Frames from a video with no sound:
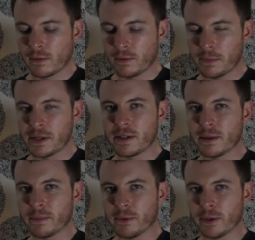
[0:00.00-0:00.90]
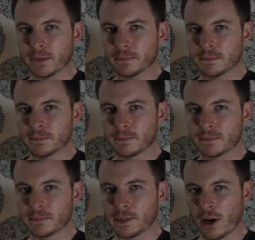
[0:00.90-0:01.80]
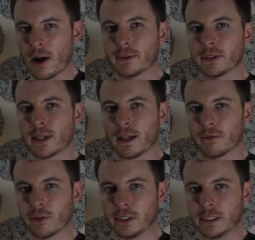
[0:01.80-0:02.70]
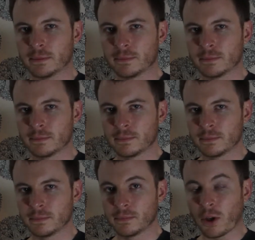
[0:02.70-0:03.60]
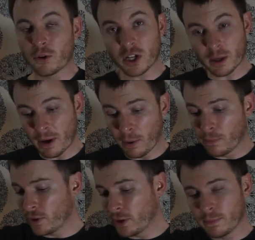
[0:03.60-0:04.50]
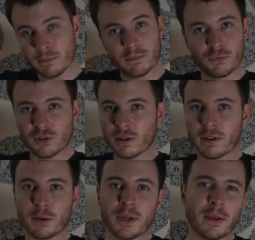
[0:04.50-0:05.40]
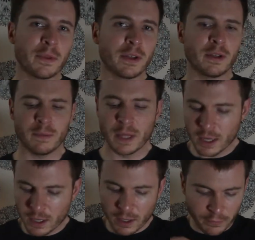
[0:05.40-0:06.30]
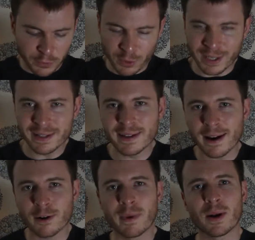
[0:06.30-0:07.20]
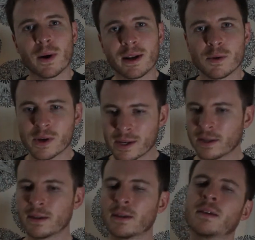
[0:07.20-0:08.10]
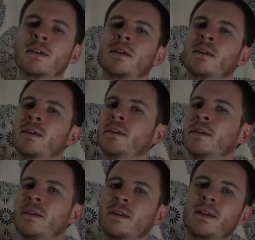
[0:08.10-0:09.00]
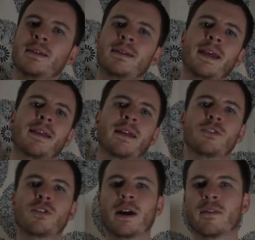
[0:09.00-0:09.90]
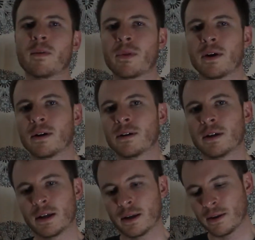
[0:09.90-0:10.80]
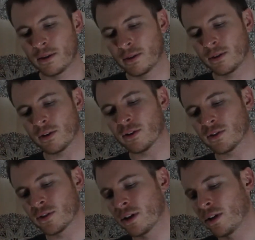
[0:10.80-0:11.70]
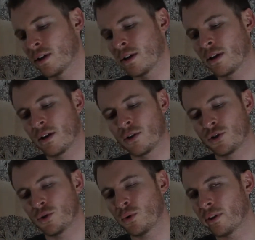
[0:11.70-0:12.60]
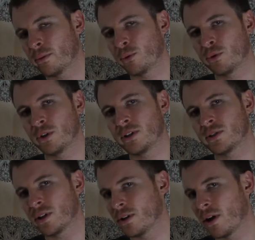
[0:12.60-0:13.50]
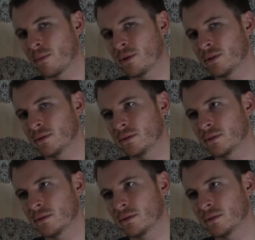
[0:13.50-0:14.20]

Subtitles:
from Knee Deep Brewing in Auburn, California. Go check them out. They're just a little bit up the hill. If you're in Sacramento anyway, take that drive up there. There's 2 other breweries in Auburn